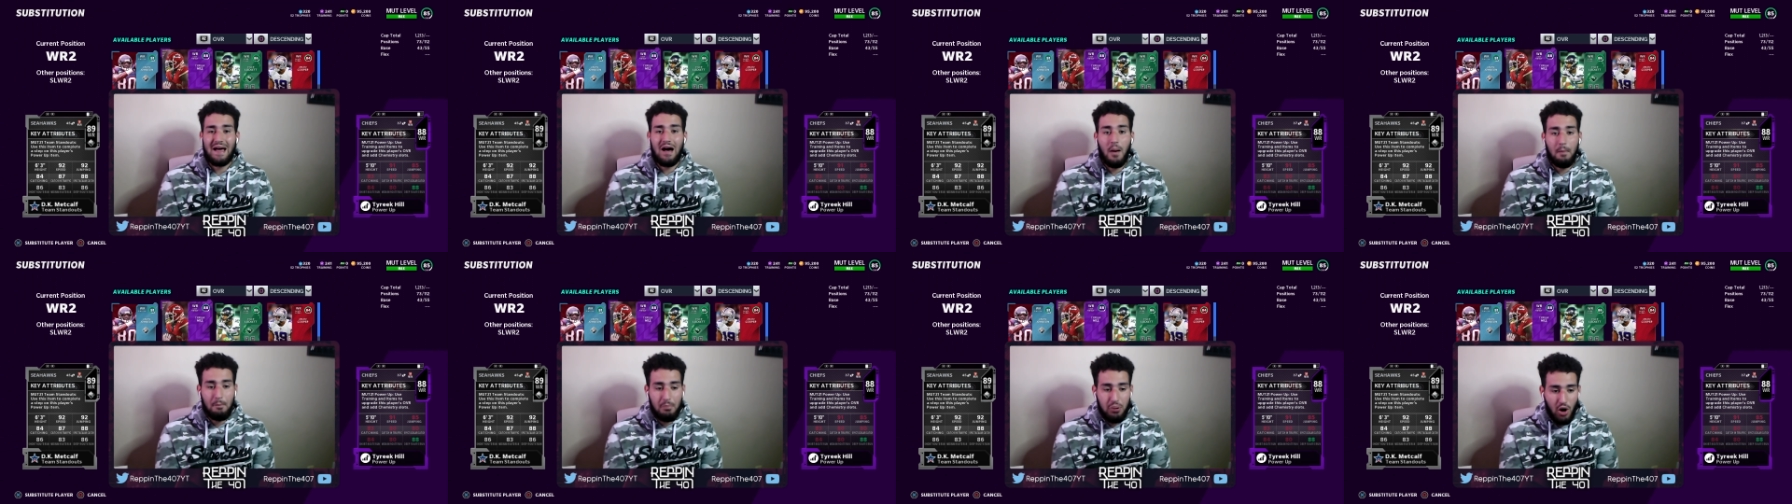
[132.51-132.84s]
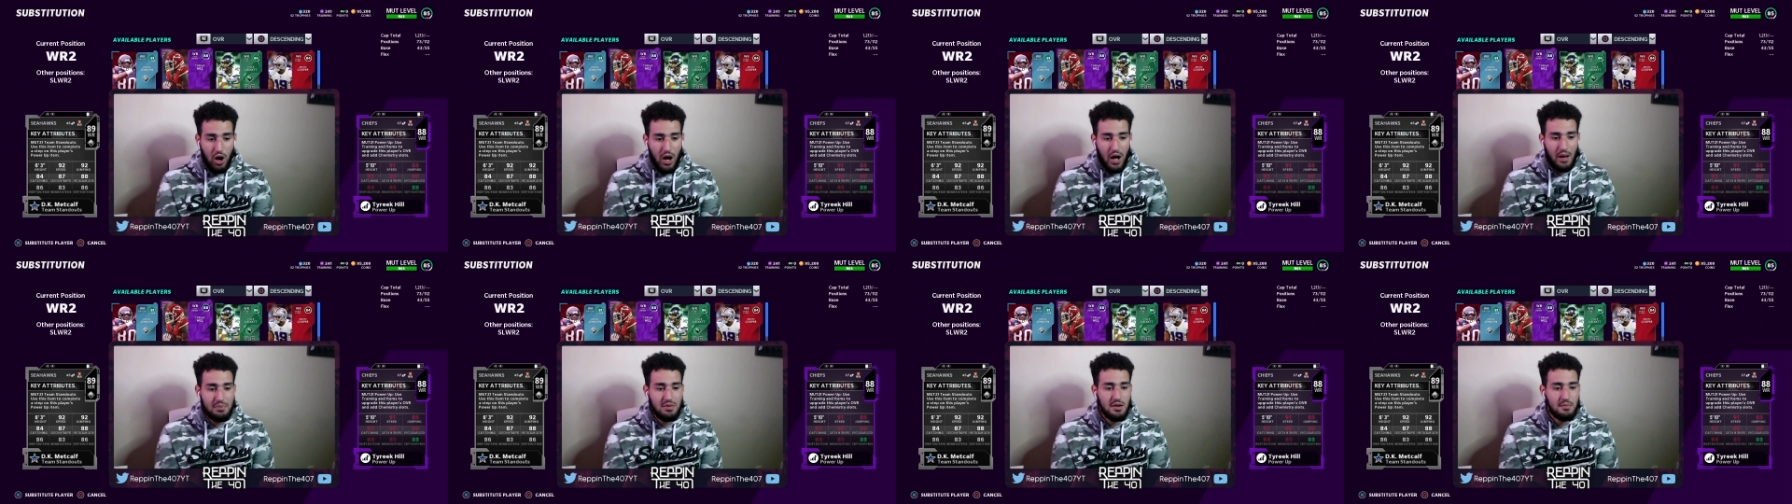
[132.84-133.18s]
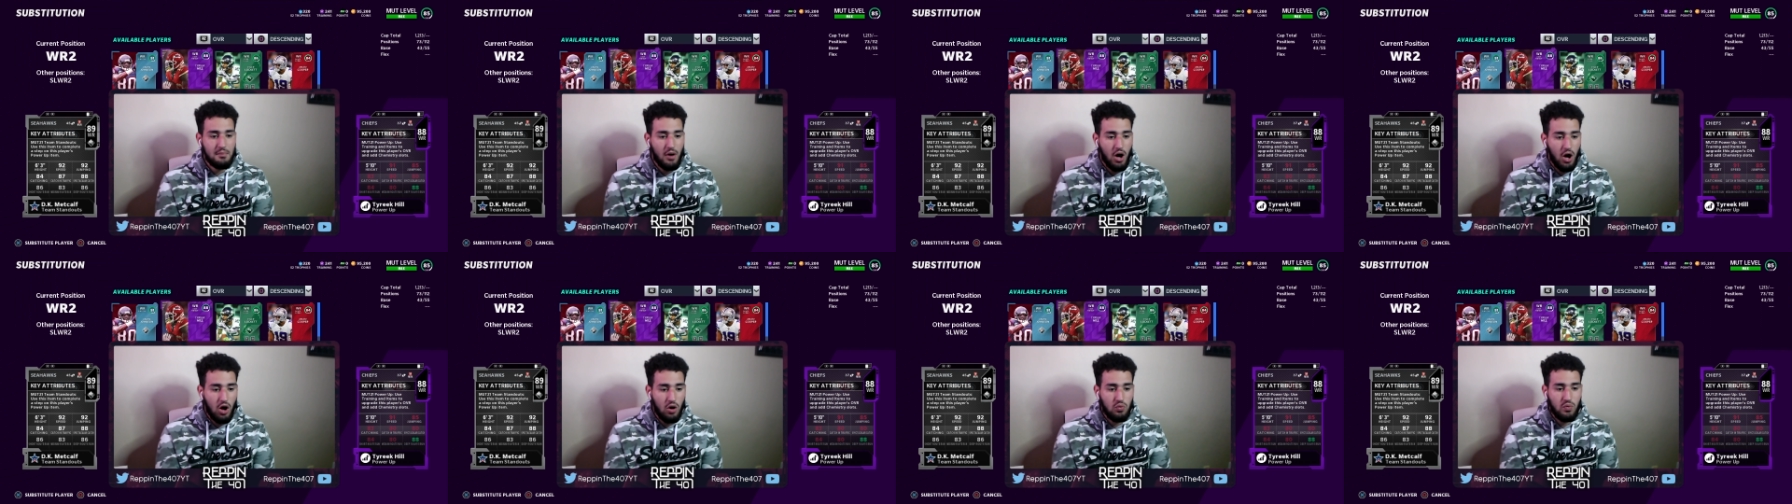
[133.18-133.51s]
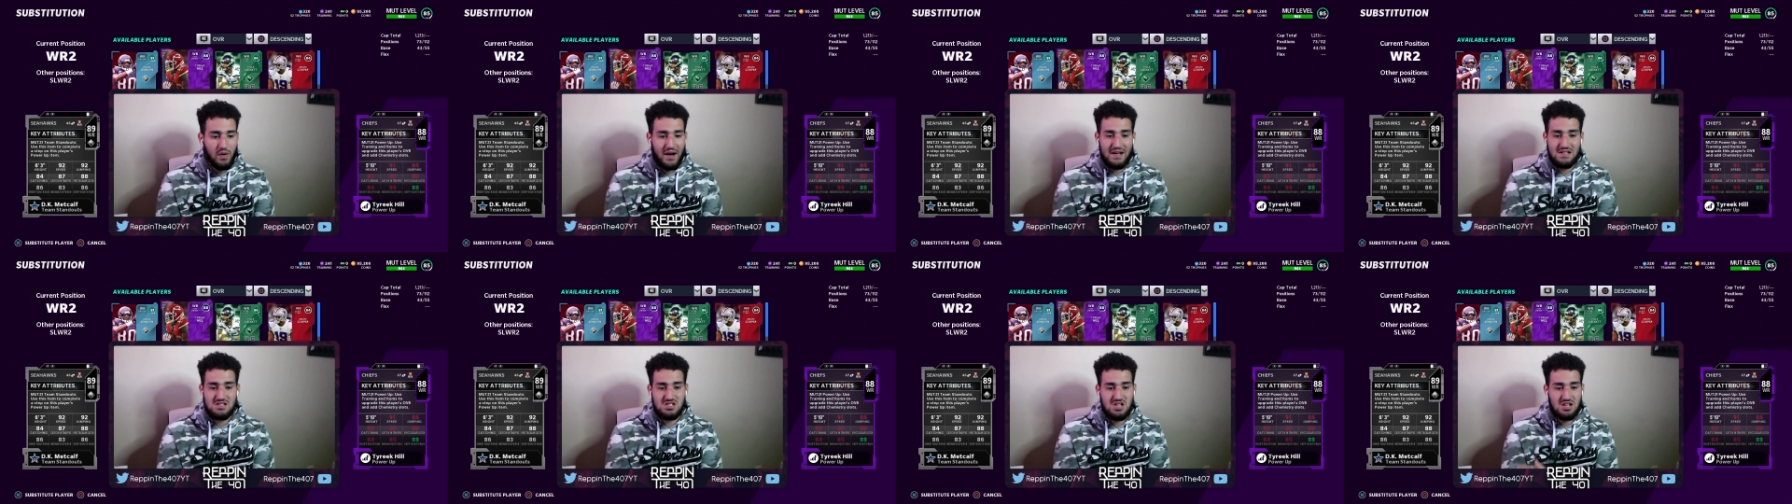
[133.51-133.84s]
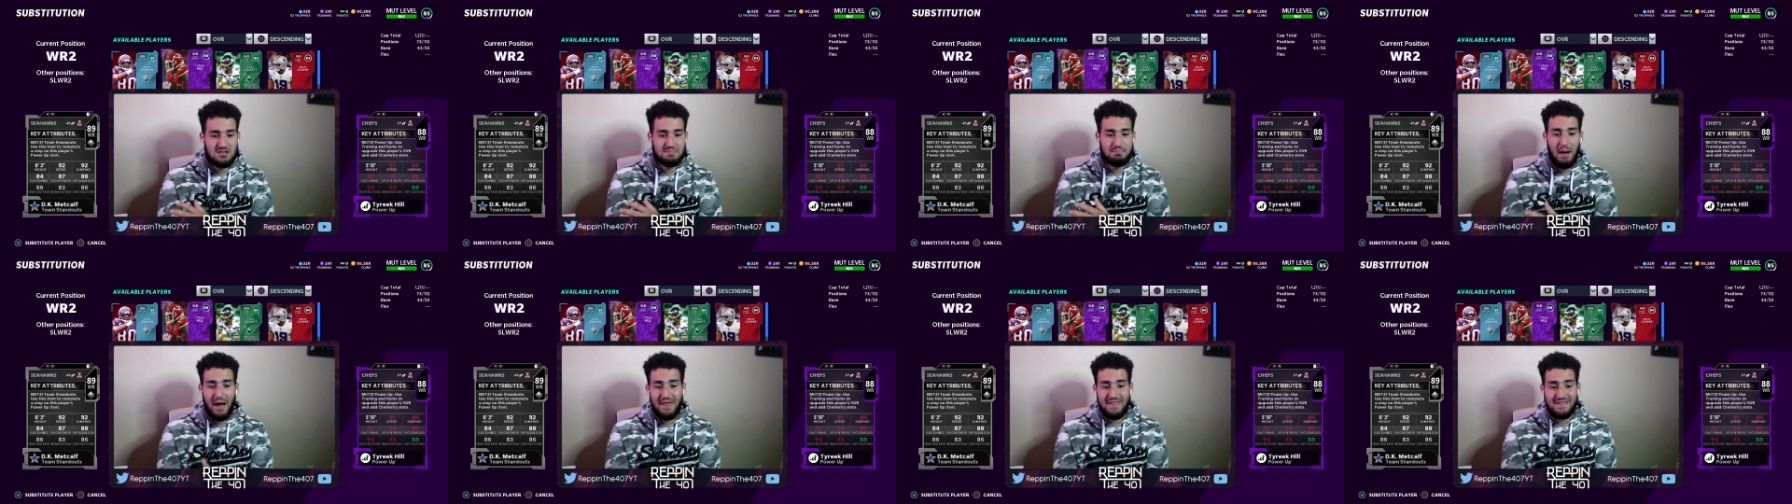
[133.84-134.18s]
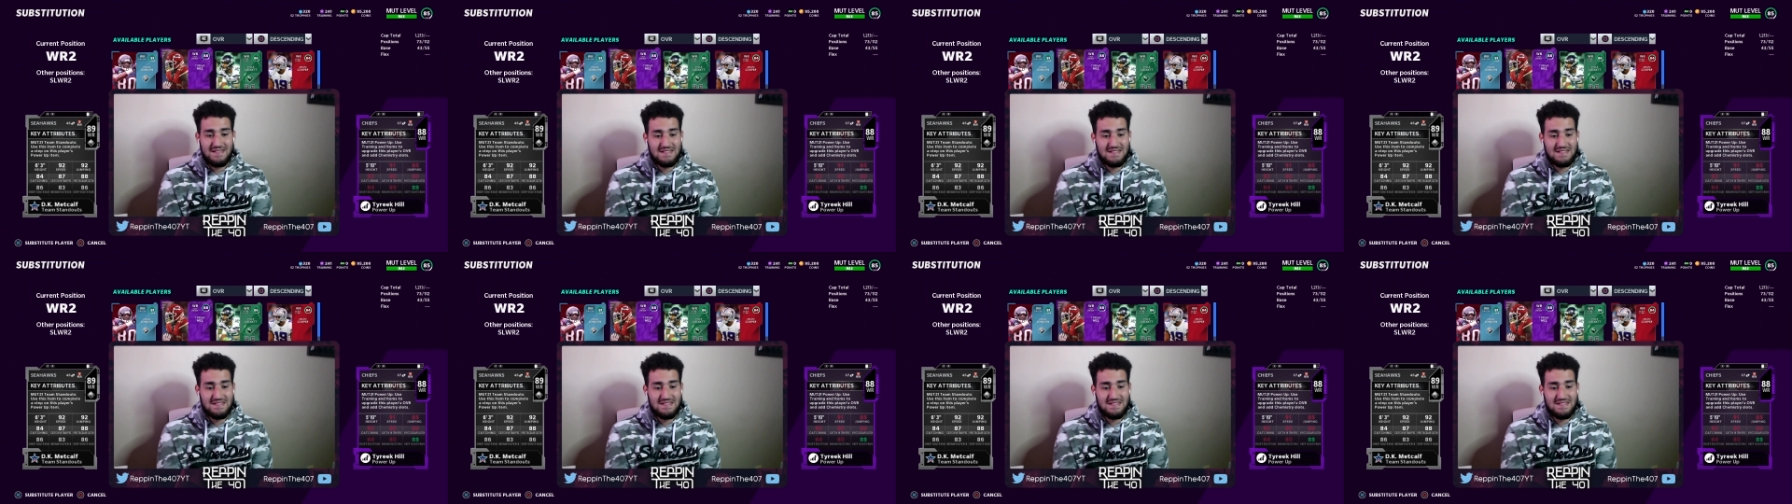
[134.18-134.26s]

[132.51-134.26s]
a problem already just by the